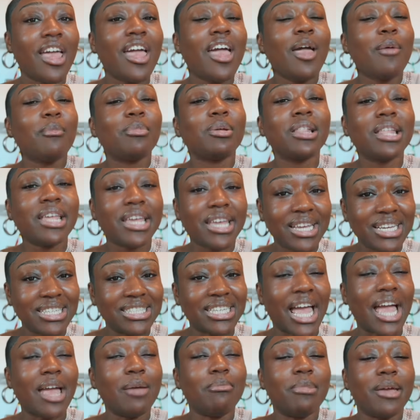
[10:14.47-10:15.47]
Please,
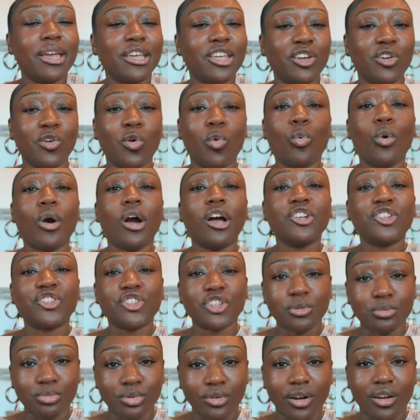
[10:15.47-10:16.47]
I beg you, wash
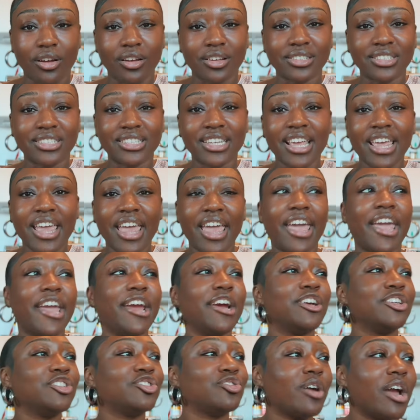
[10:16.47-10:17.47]
your bras.
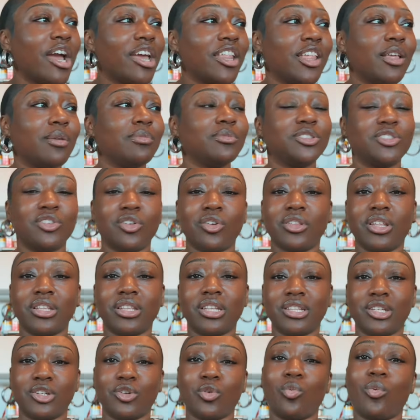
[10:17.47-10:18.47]
Air dry them so that the
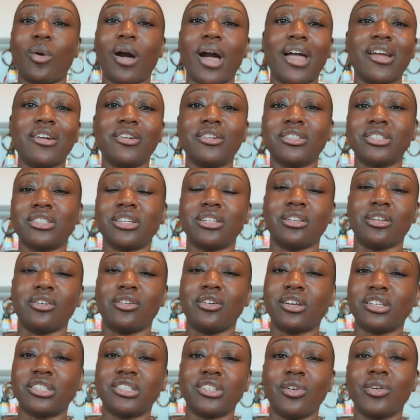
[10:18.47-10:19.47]
little wires and the
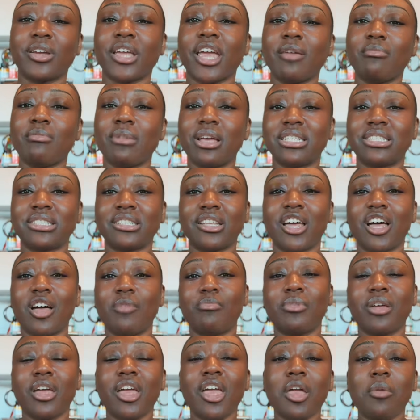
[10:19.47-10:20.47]
hooks don't get messed up.
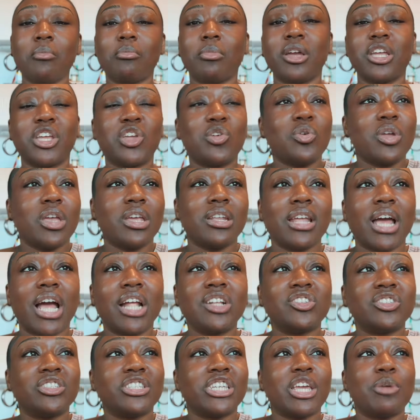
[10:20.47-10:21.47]
But you cannot
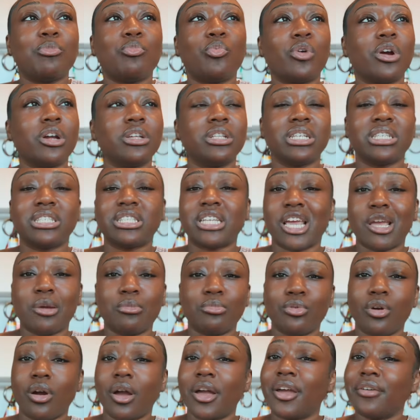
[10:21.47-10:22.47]
just keep wearing the same
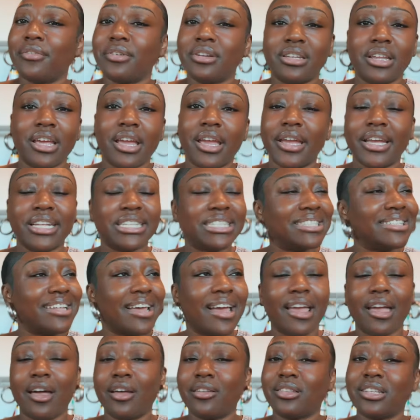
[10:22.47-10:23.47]
bra every day. It's not
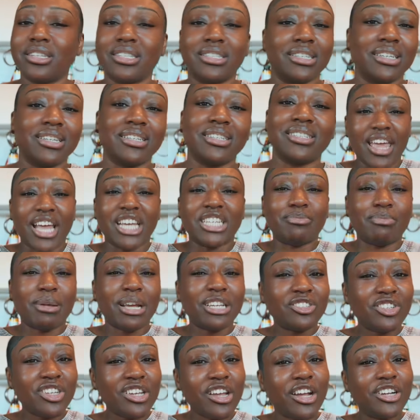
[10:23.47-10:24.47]
healthy, sis.
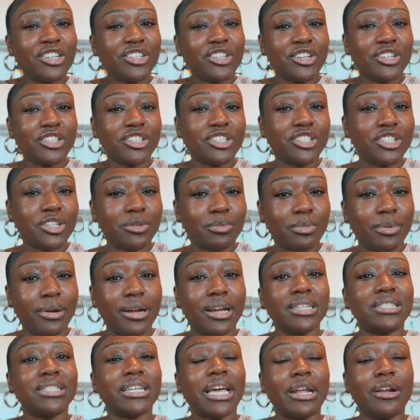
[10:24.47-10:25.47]
Especially under your
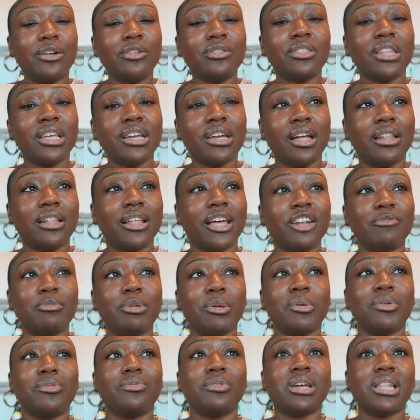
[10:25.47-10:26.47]
breasts. I don't think a lot of
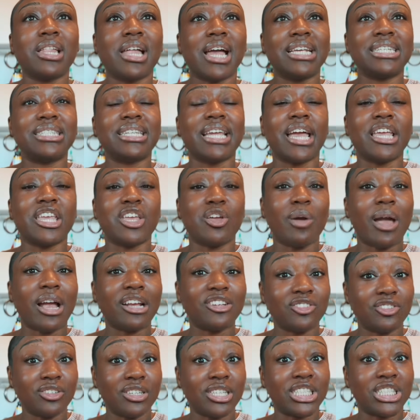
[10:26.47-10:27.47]
people realize that you
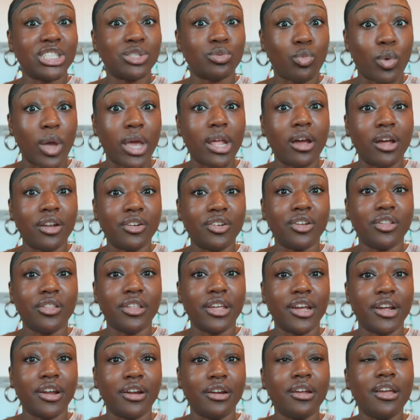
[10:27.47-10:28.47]
actually sweat under
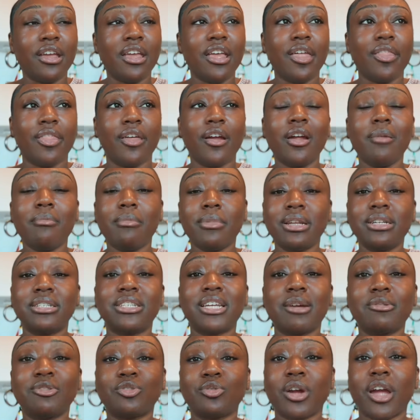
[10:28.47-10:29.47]
there. There are many
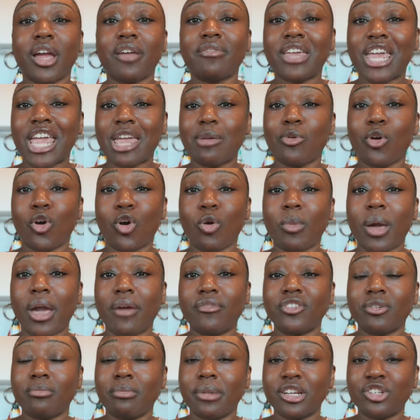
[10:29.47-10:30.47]
times where I came home
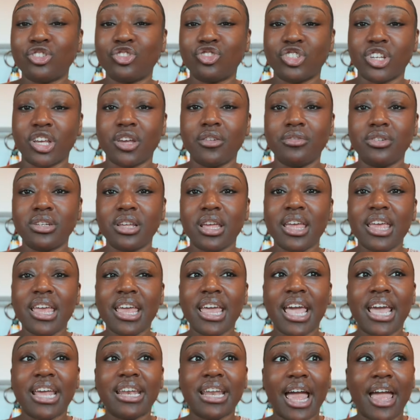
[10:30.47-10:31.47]
after my shift
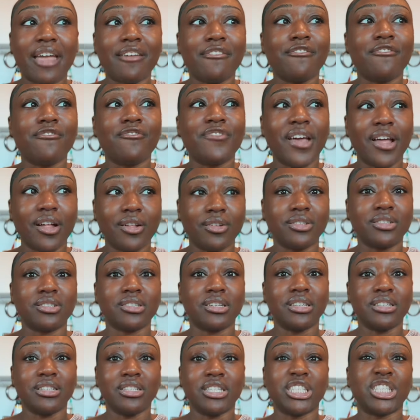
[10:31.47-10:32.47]
and I felt
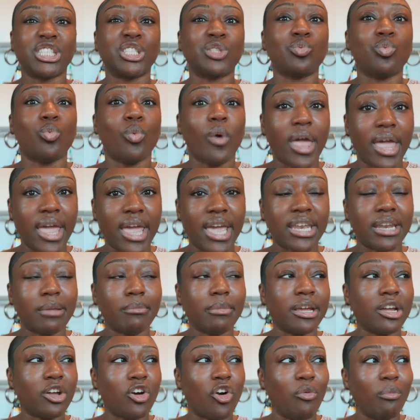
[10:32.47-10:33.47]
the sweat and I'm
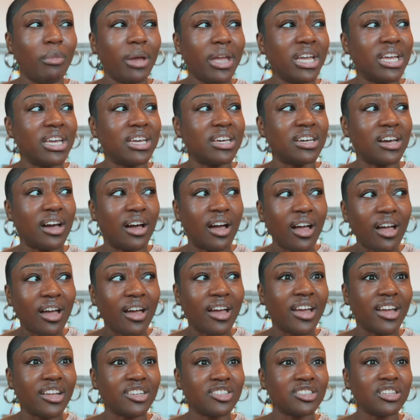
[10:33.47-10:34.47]
like, oh my
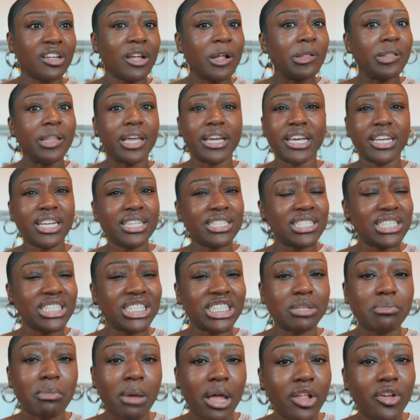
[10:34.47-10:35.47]
gosh, like it doesn't
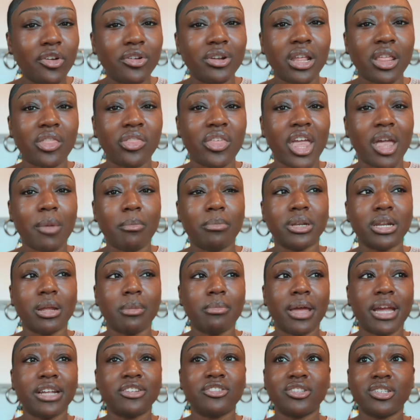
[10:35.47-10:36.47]
smell or anything, but I'm
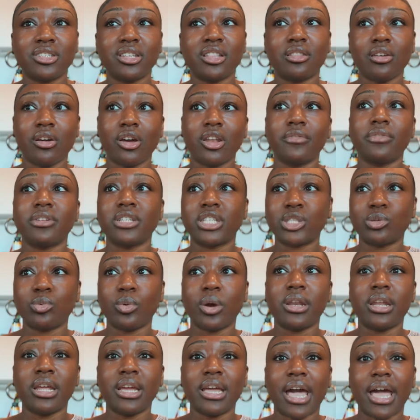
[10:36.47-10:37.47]
like, just the thought of it
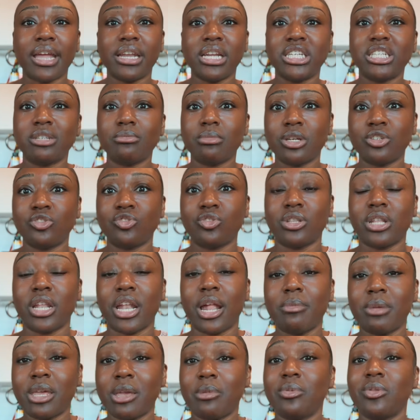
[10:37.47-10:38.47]
sweating, I need to make sure that
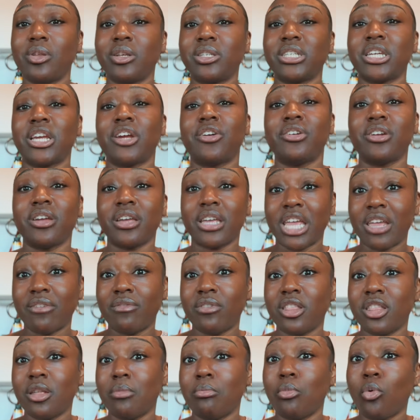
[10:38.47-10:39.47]
I'm keeping this area
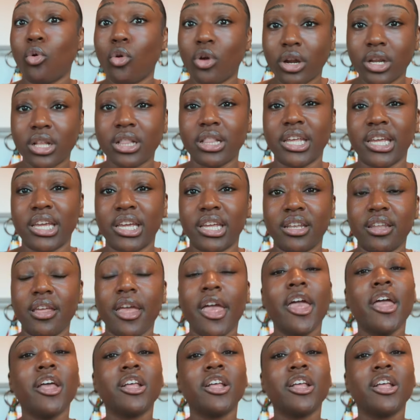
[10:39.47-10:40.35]
even the more clean.